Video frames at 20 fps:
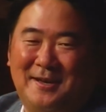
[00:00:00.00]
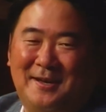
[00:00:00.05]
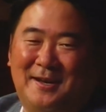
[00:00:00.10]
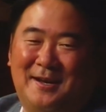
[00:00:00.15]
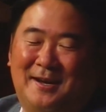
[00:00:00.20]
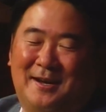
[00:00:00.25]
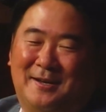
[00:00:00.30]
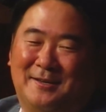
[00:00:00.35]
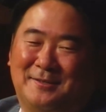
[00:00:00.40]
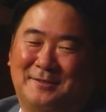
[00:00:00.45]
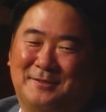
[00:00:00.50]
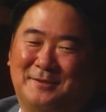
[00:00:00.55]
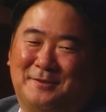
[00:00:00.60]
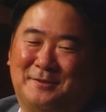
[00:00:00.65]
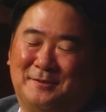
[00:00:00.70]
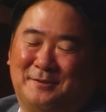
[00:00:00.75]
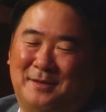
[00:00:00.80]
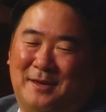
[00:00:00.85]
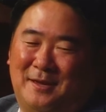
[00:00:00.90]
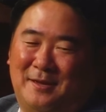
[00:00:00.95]
Uh,
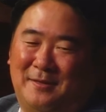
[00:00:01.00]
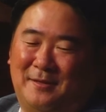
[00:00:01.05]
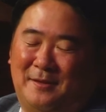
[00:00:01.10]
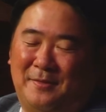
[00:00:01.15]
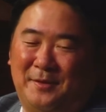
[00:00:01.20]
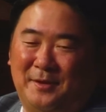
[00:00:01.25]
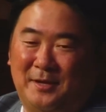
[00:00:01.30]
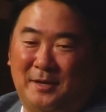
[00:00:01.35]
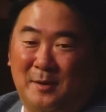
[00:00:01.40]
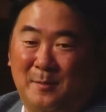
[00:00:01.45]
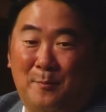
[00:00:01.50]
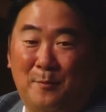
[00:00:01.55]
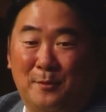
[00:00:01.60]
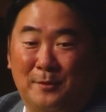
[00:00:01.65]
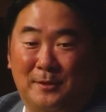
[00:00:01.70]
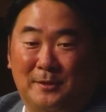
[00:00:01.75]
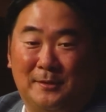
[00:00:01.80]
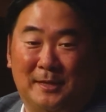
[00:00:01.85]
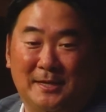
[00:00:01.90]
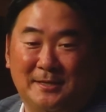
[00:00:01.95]
so that, I think an
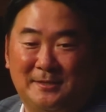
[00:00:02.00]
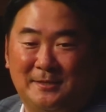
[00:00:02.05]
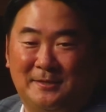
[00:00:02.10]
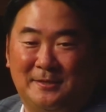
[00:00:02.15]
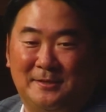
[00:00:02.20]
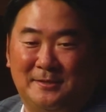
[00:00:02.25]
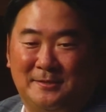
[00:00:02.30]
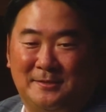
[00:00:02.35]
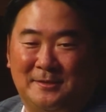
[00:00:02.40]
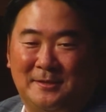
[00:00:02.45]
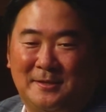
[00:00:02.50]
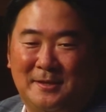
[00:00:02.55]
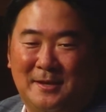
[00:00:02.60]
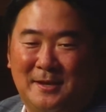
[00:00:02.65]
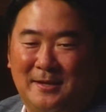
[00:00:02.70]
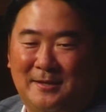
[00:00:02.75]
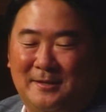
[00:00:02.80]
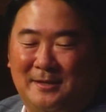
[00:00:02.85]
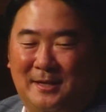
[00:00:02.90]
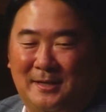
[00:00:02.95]
important lesson is
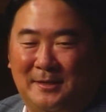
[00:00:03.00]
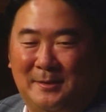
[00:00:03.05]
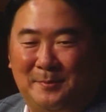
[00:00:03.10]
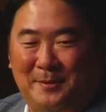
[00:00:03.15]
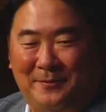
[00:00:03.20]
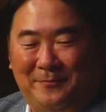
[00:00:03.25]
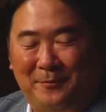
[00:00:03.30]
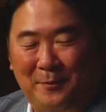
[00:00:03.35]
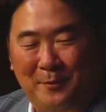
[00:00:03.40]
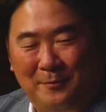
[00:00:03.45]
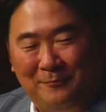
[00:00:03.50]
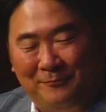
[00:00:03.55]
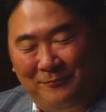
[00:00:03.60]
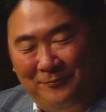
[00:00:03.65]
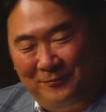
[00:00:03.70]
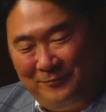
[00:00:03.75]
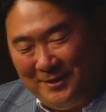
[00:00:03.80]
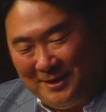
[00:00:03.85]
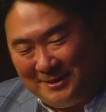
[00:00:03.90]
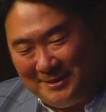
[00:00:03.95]
not to be fo-
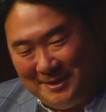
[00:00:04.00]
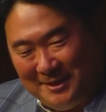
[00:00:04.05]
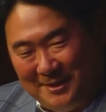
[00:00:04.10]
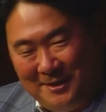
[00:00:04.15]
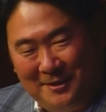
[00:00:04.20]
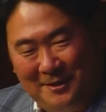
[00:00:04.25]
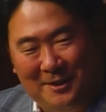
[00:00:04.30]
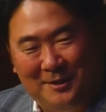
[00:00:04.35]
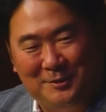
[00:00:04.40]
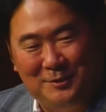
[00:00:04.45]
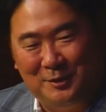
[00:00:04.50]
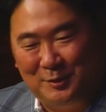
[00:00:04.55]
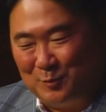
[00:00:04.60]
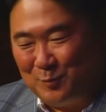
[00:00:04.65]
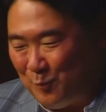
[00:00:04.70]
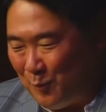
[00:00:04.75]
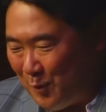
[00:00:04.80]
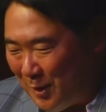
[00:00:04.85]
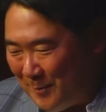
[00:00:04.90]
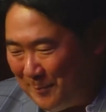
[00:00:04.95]
fixated on just
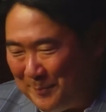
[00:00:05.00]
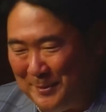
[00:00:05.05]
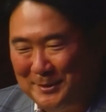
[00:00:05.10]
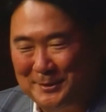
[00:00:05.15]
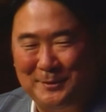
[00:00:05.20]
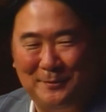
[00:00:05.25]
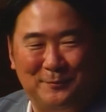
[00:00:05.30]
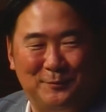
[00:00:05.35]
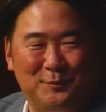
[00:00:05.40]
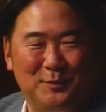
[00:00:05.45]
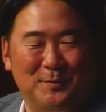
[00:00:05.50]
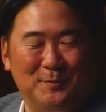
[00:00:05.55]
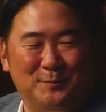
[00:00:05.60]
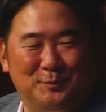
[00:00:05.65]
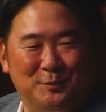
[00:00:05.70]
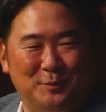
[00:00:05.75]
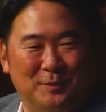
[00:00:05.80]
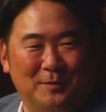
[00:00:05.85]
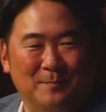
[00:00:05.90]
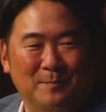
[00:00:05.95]
one piece of
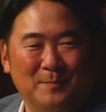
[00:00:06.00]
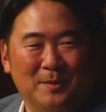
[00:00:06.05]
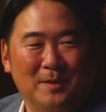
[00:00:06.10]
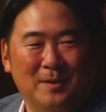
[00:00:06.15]
scripture,